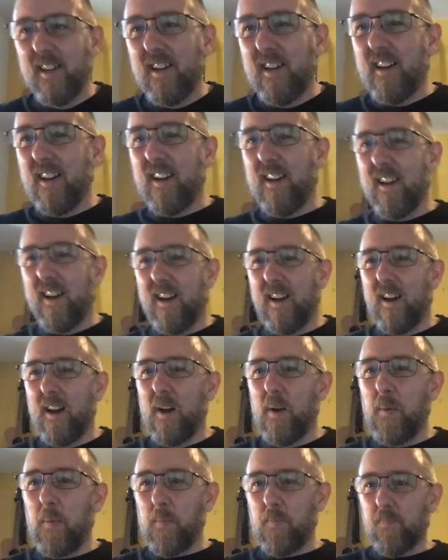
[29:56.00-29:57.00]
I
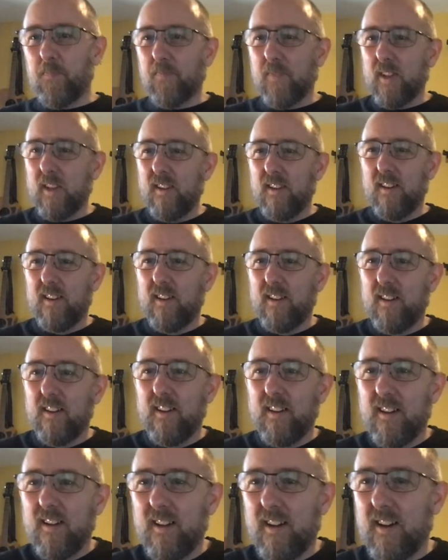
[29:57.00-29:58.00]

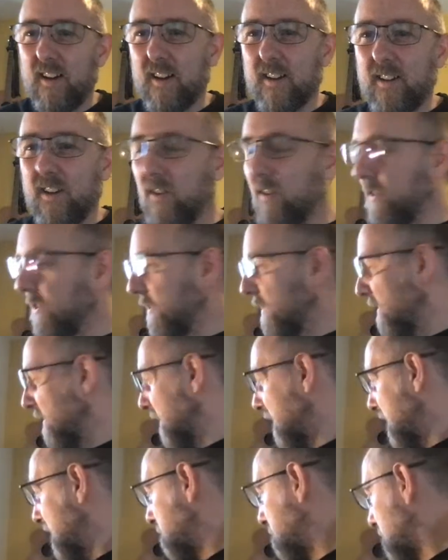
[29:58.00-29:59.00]
can't do it on the
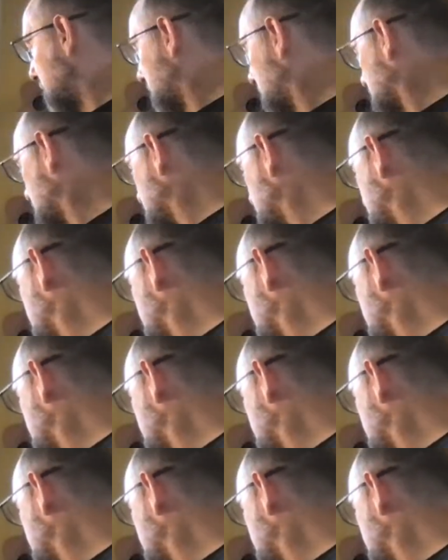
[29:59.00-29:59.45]
keyboard, can I?